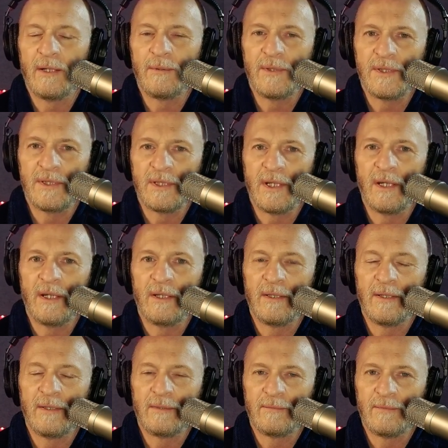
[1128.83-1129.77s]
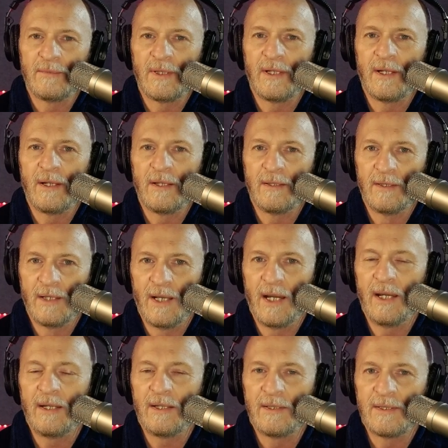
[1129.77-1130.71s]
always say that I
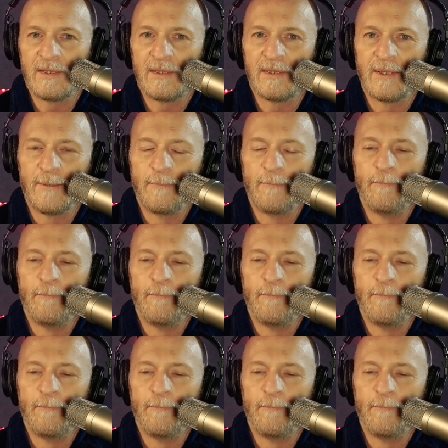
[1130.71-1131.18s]
liked.